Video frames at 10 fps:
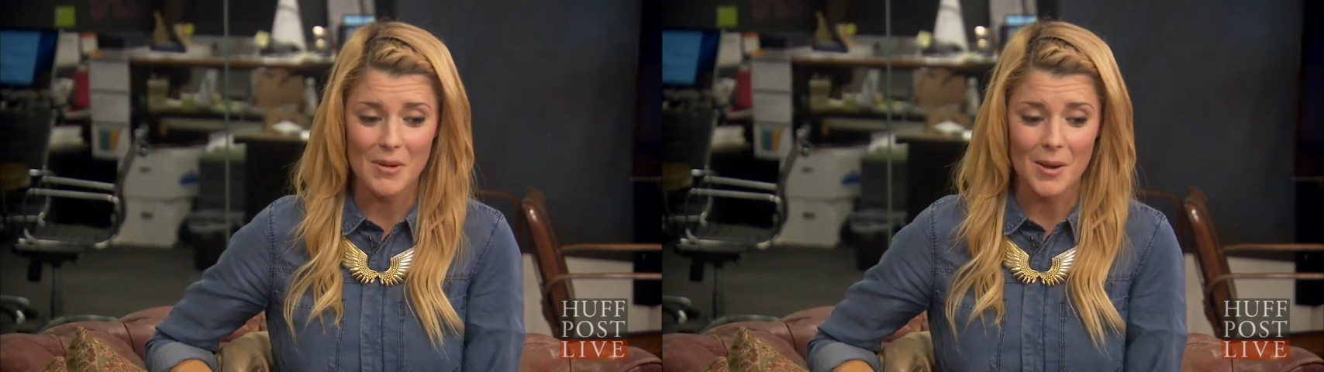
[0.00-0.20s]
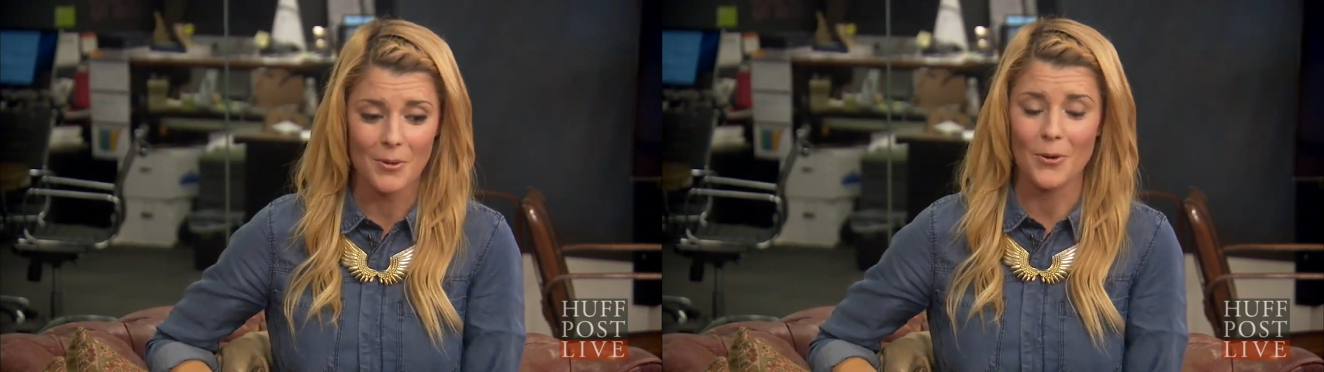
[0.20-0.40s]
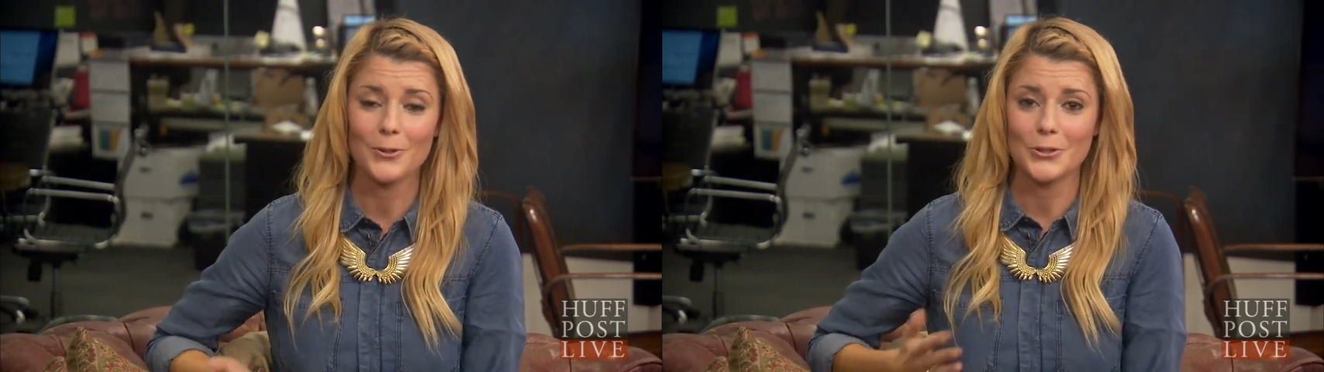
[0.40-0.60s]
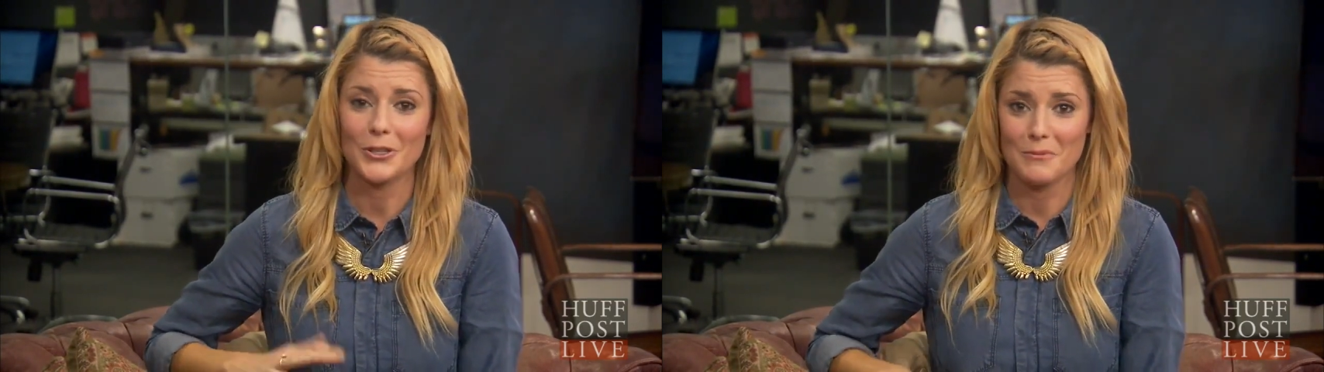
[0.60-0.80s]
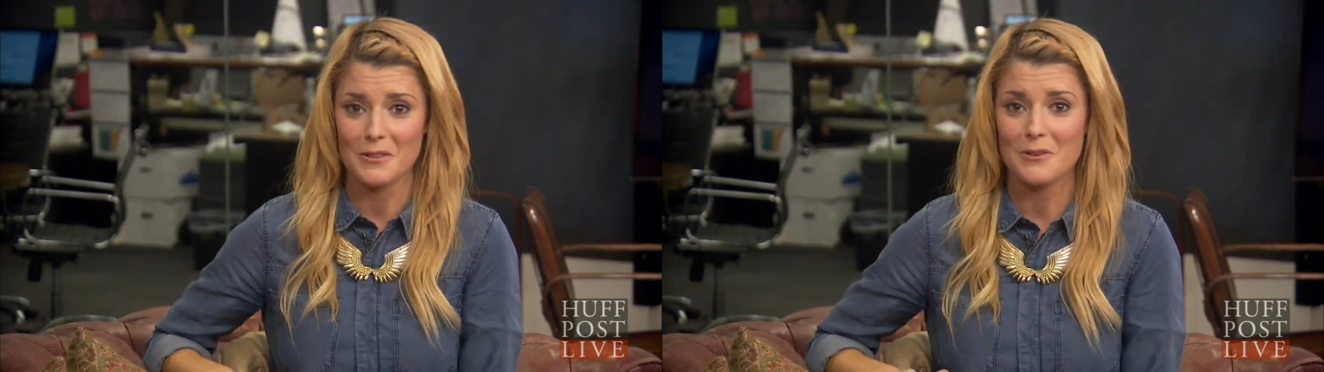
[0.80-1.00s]
pop culture
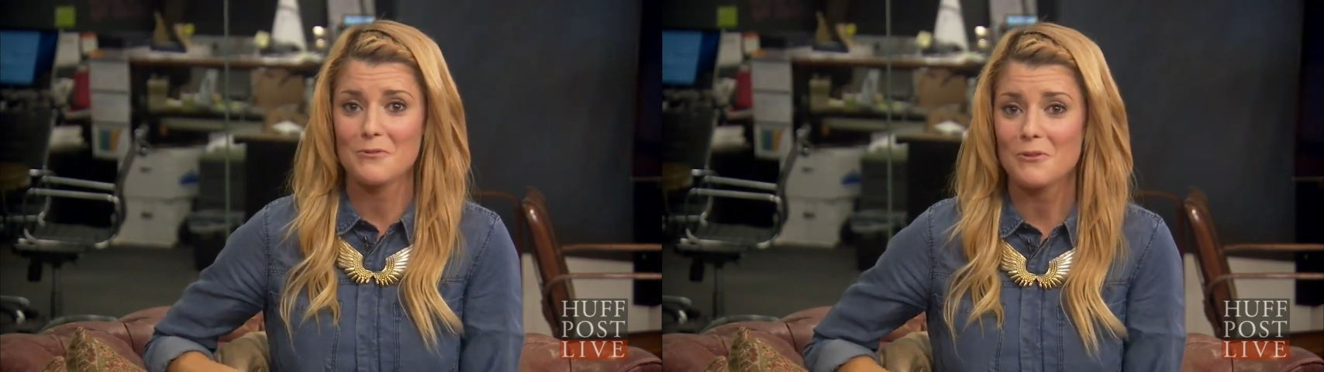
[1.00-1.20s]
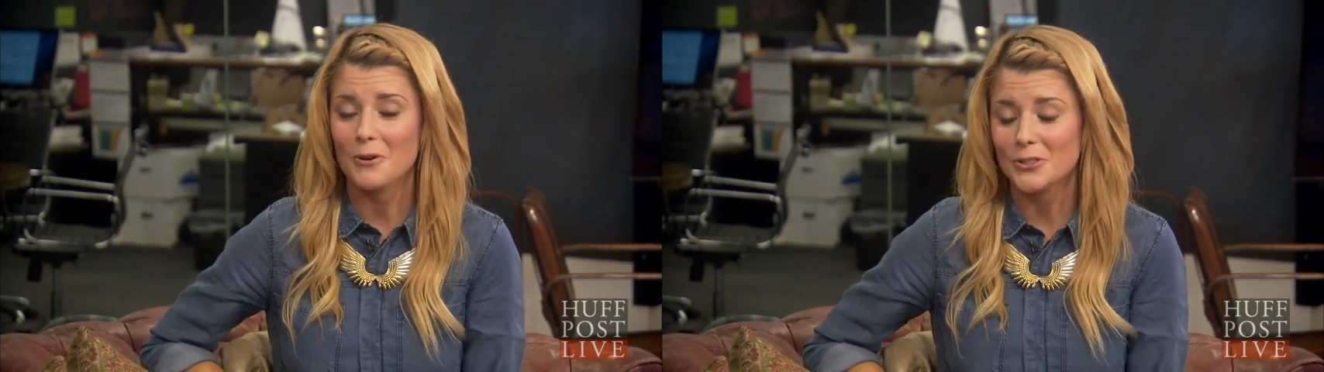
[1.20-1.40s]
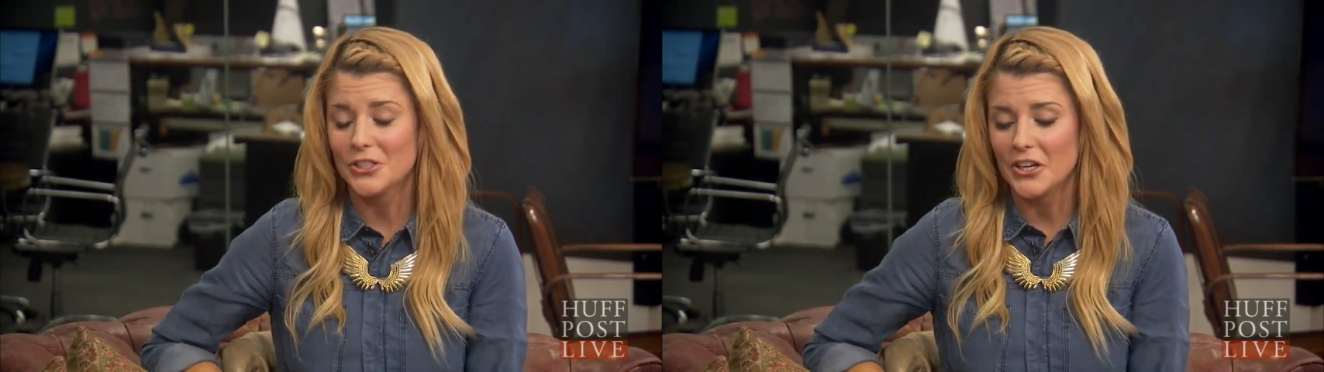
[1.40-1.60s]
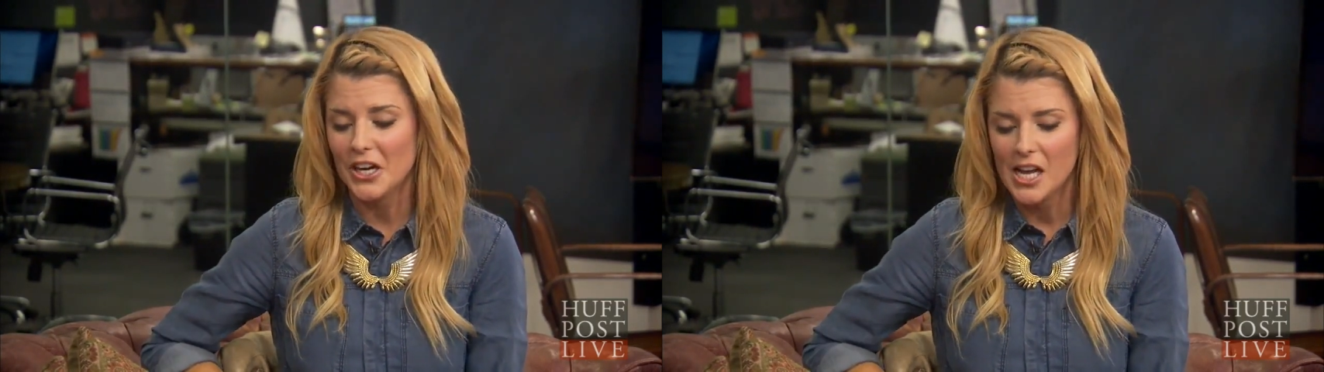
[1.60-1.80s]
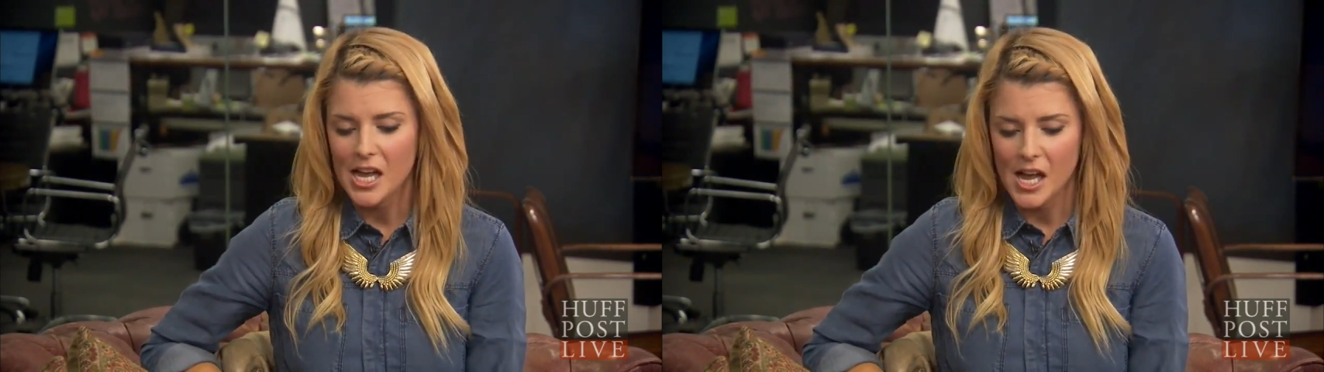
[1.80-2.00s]
and with youth culture.